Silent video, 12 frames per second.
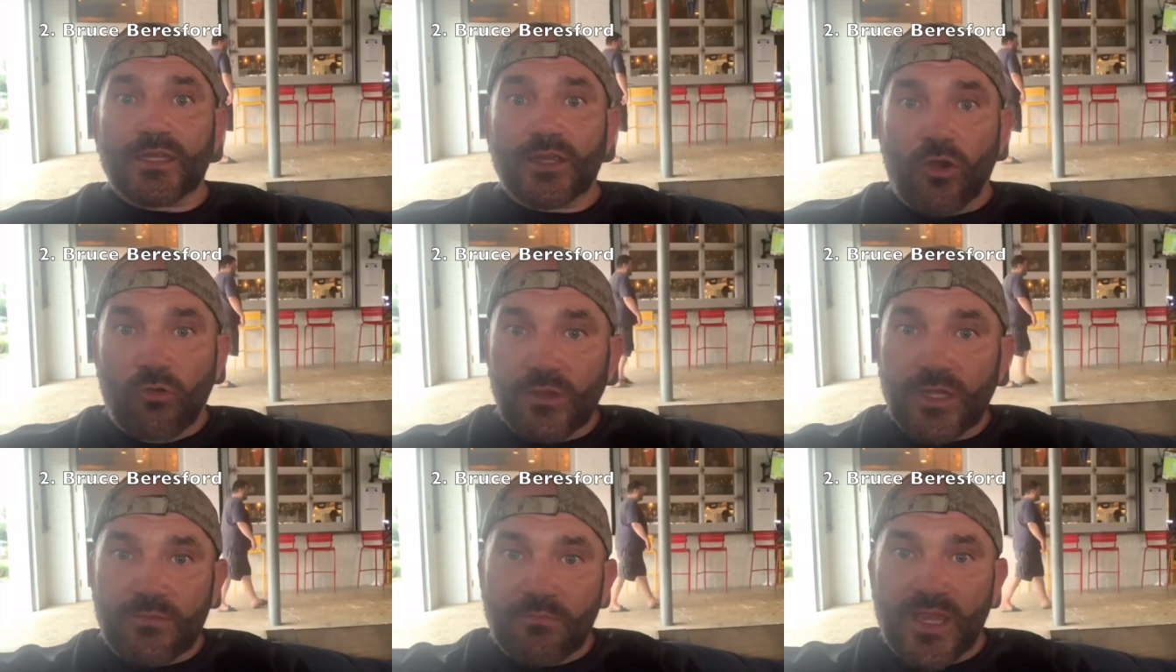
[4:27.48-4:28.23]
and he
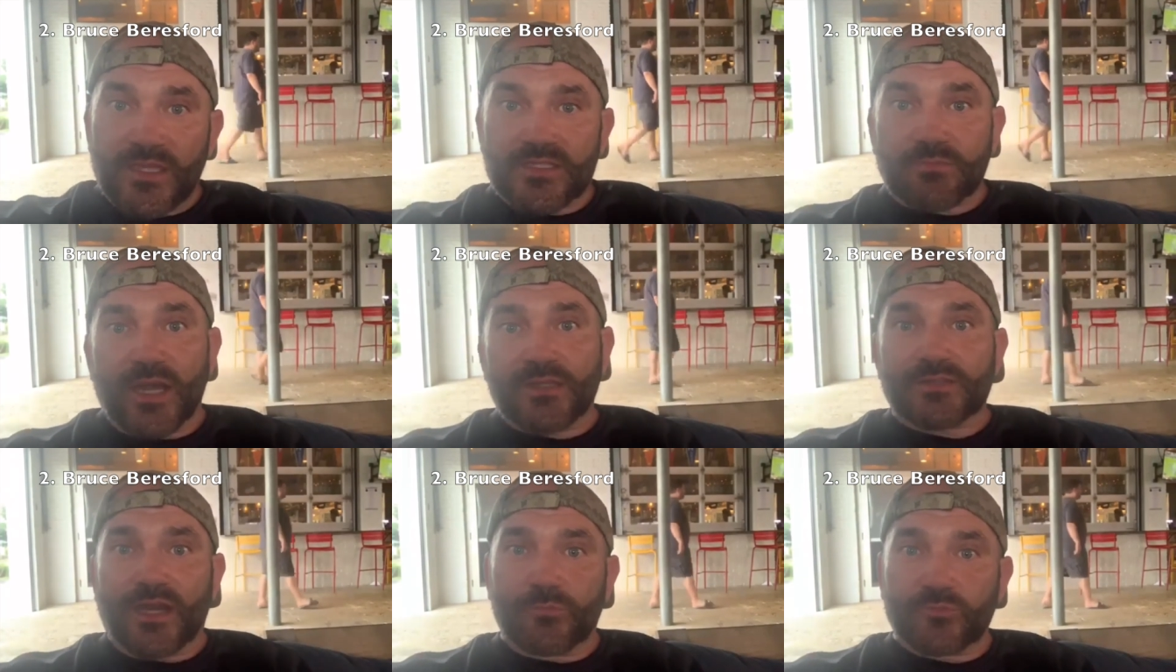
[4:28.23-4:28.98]
only makes
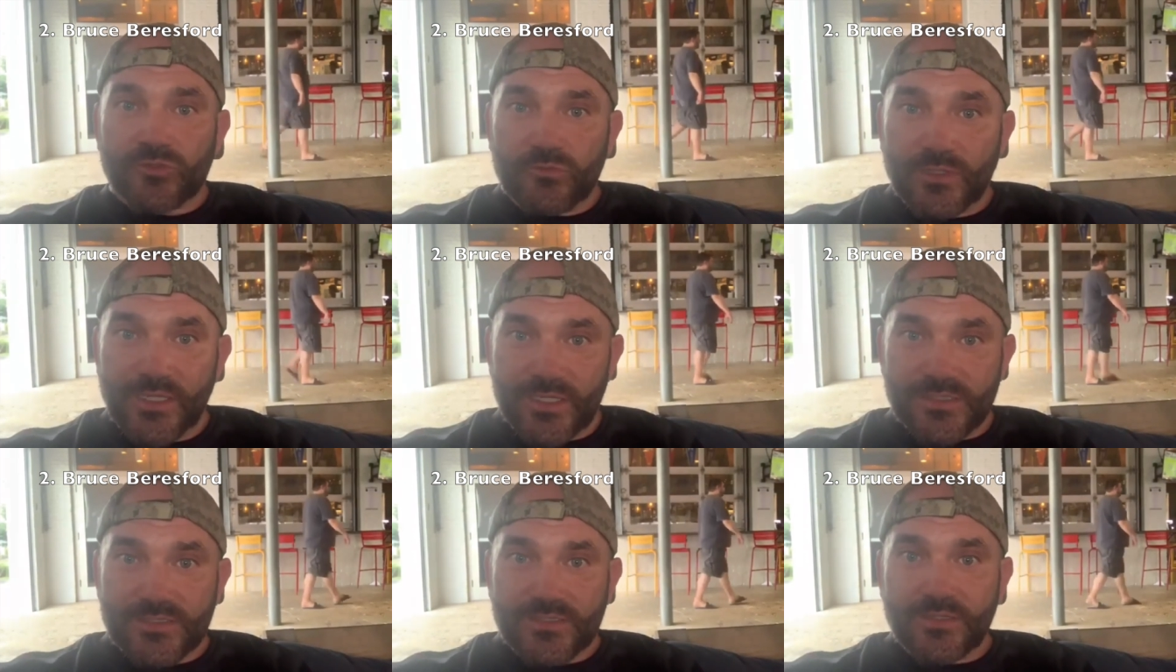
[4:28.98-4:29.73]
my top 2
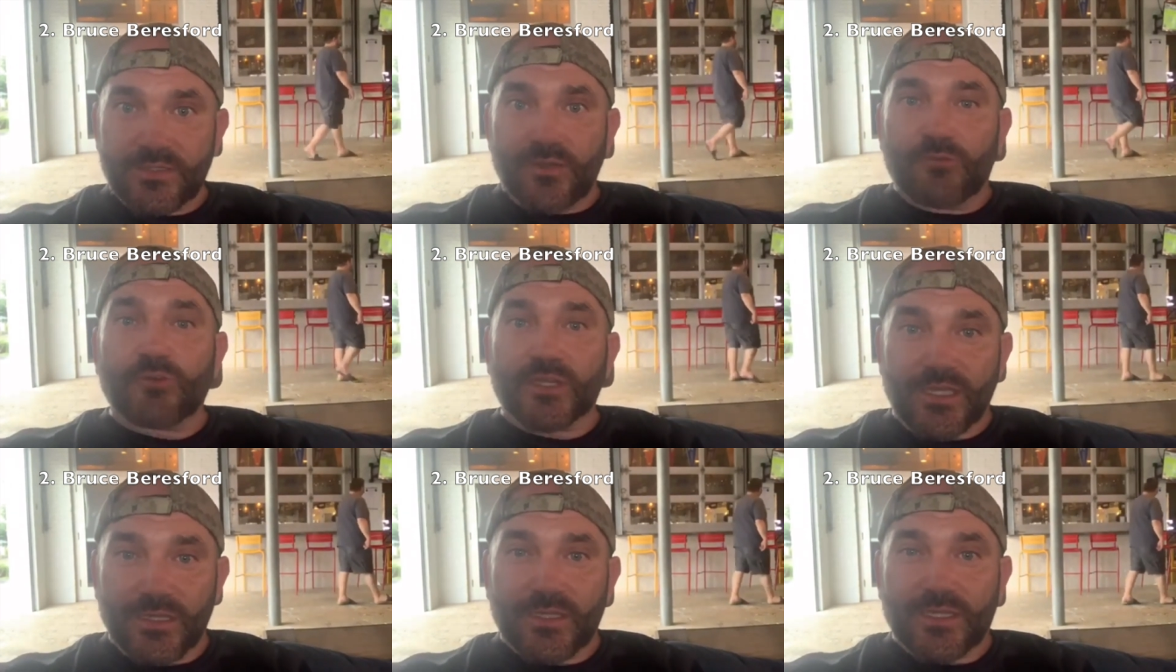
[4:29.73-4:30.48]
list
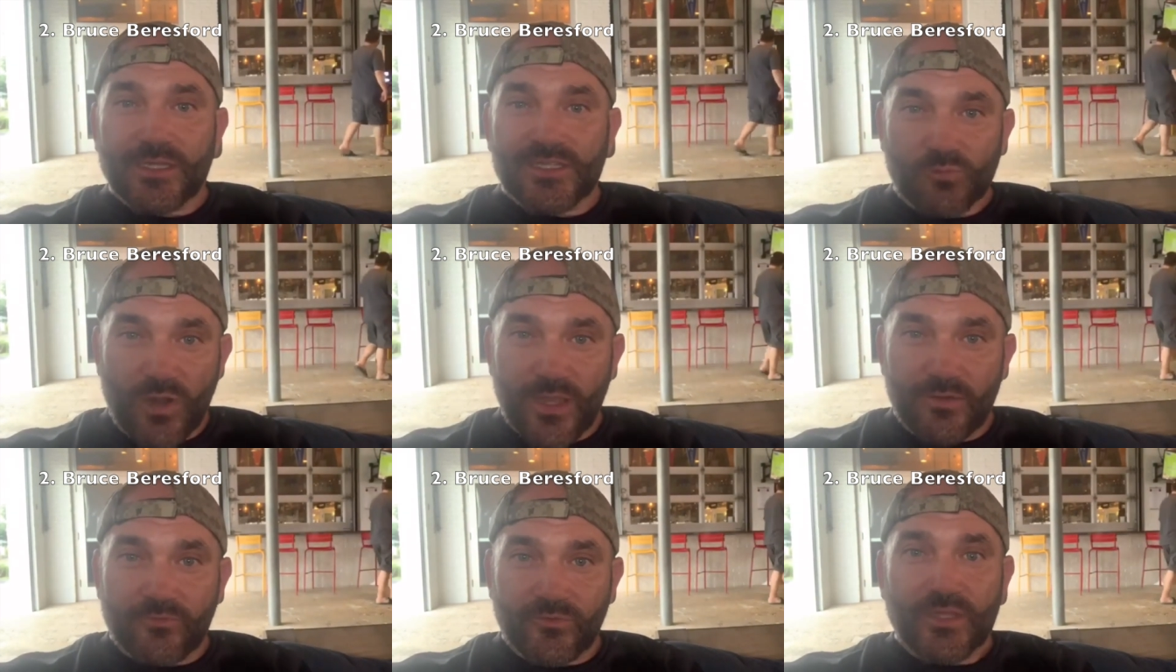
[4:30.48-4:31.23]
for killing his
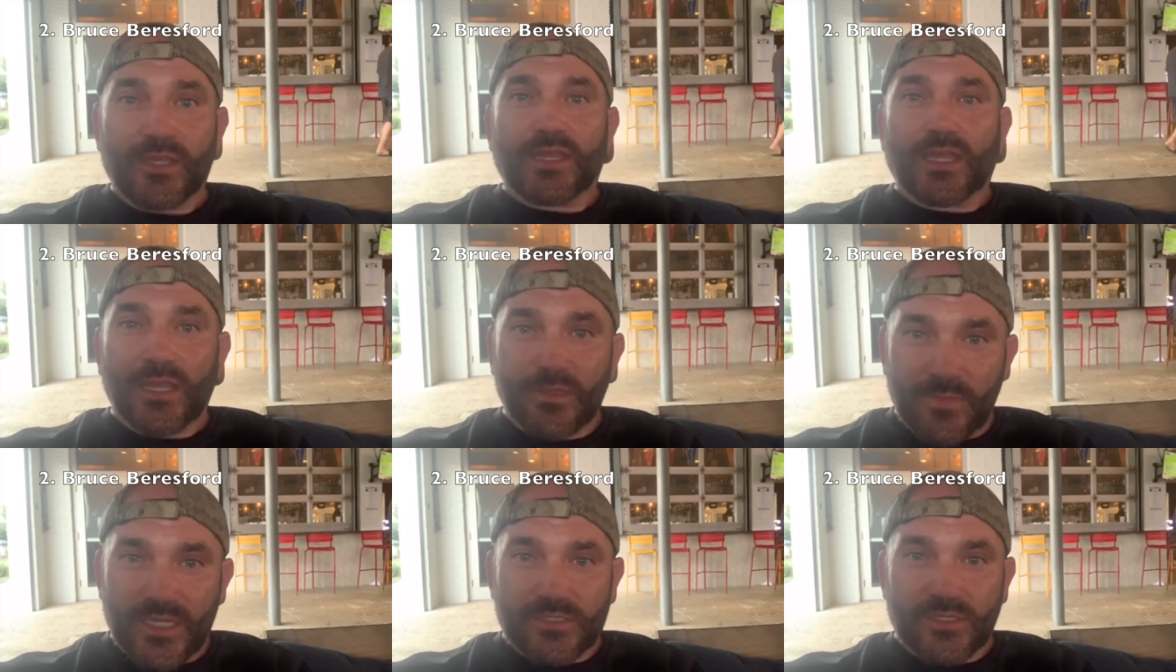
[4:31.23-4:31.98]
wife
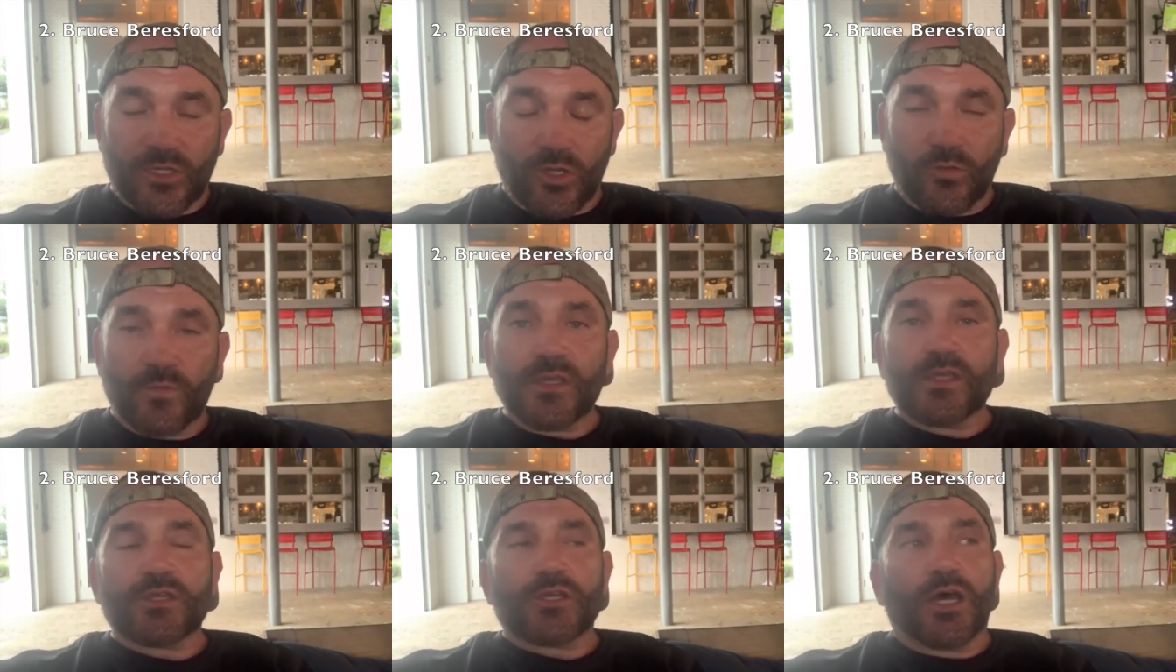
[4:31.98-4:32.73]
in Mexico.
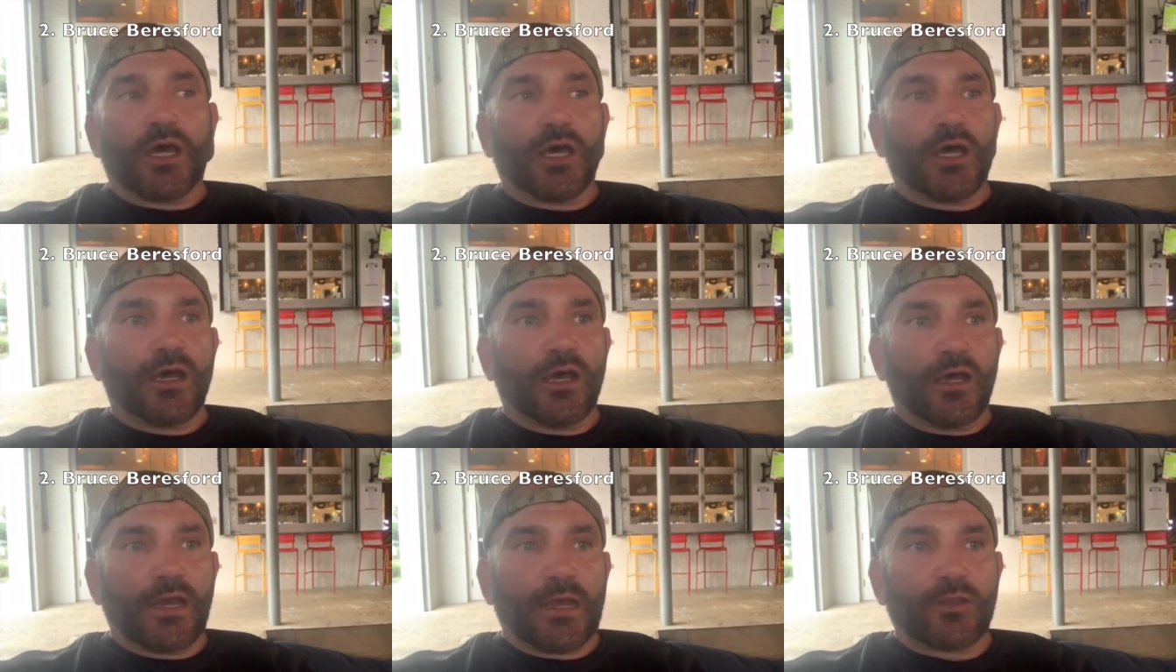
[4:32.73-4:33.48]

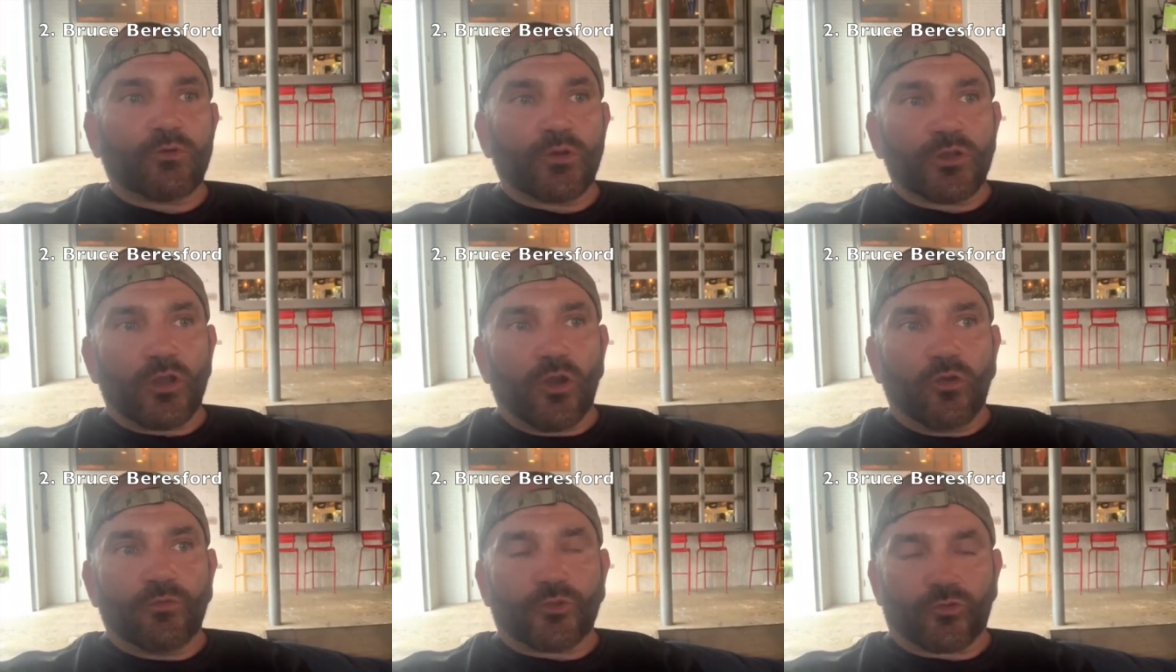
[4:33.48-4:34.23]
I don't want to
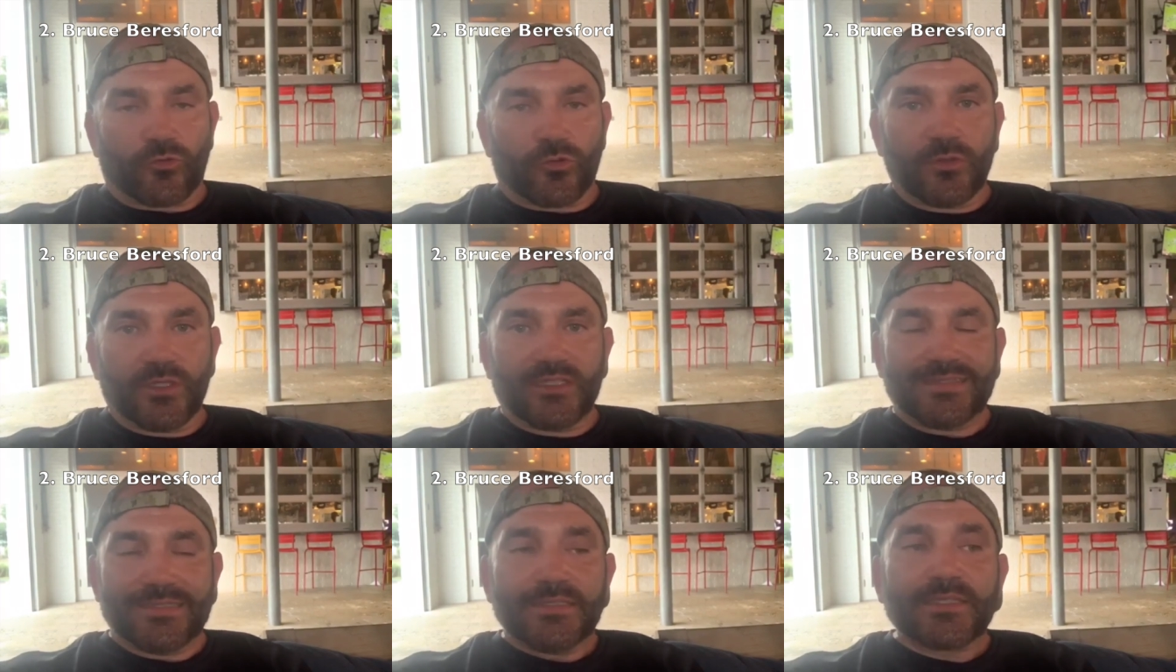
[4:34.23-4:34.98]
go over the
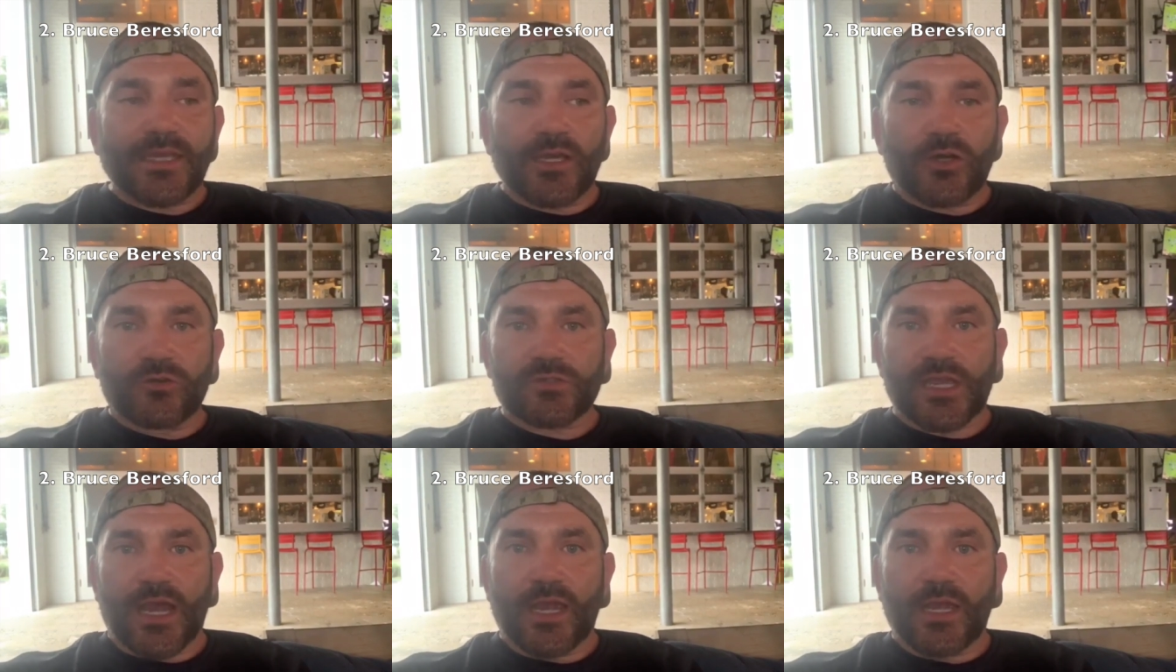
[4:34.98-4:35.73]
grueling
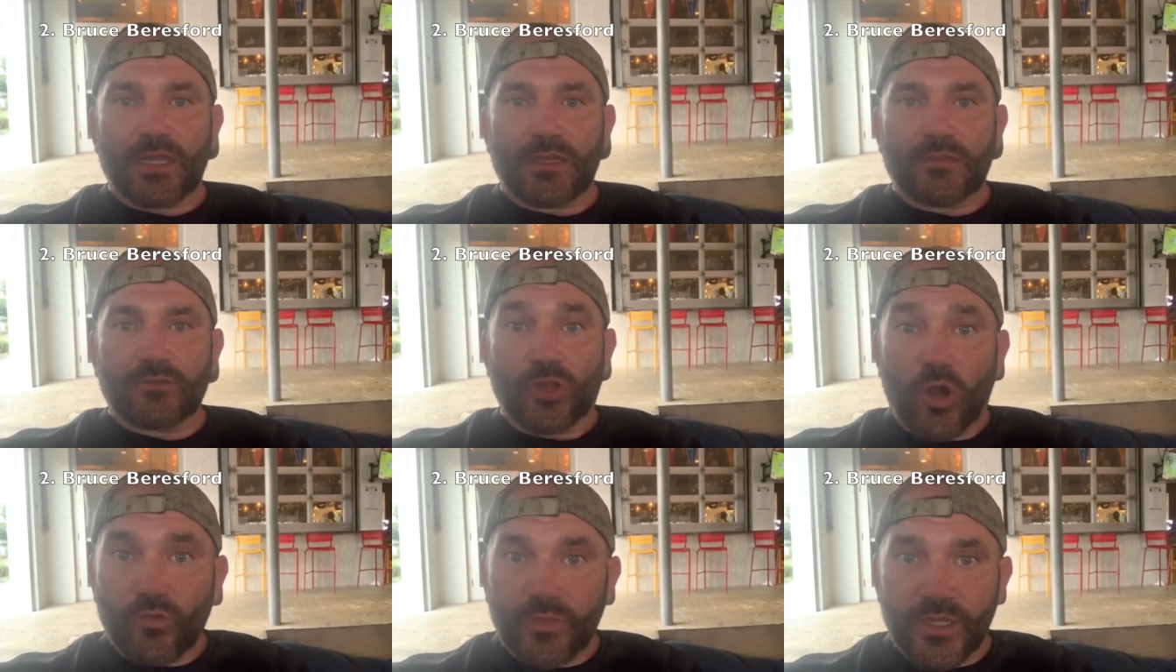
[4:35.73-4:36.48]
details. I
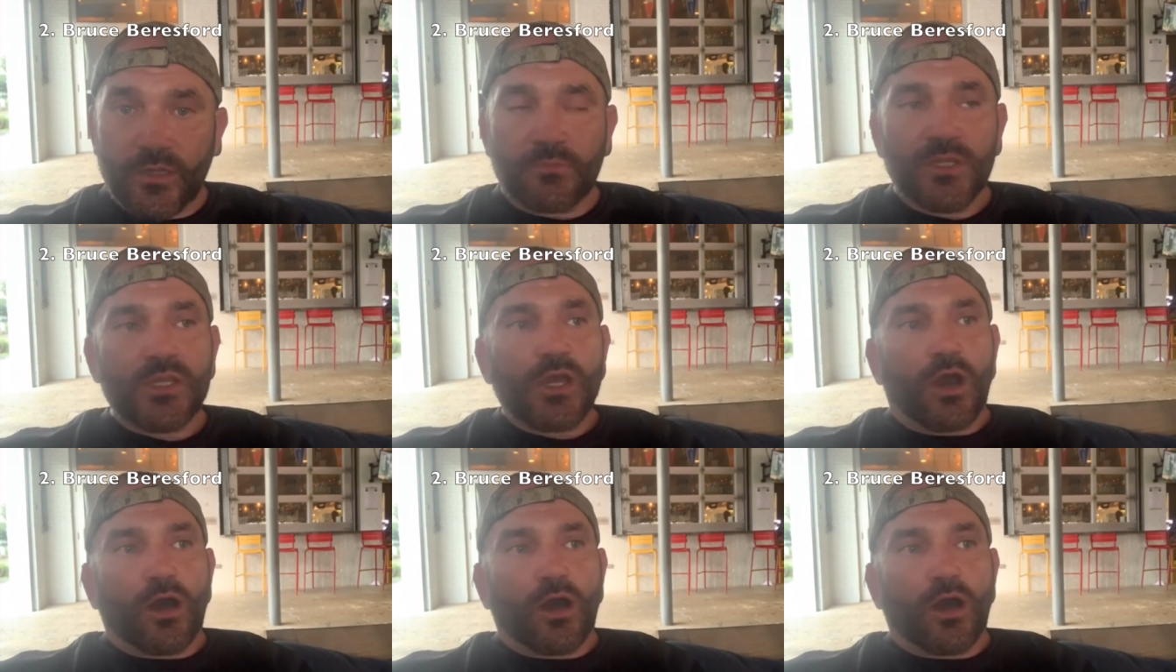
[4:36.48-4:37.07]
know them.